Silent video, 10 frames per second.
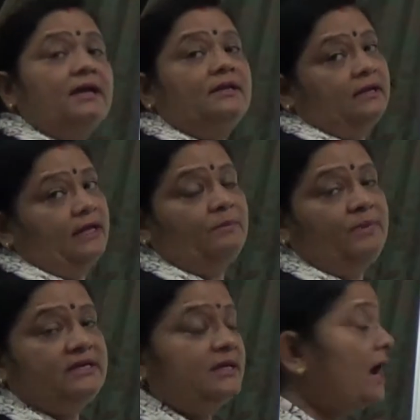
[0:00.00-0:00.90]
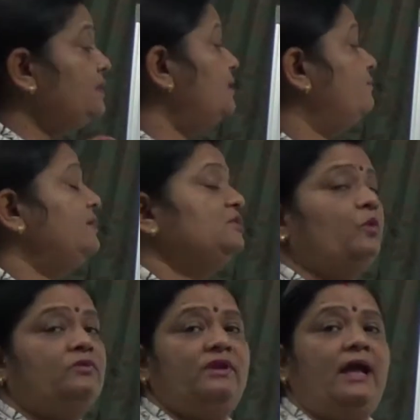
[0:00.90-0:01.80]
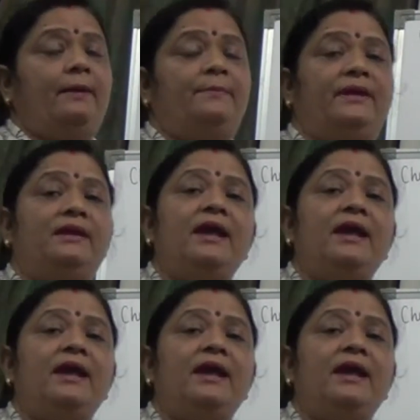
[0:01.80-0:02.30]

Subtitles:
take place. Otherwise what will happen?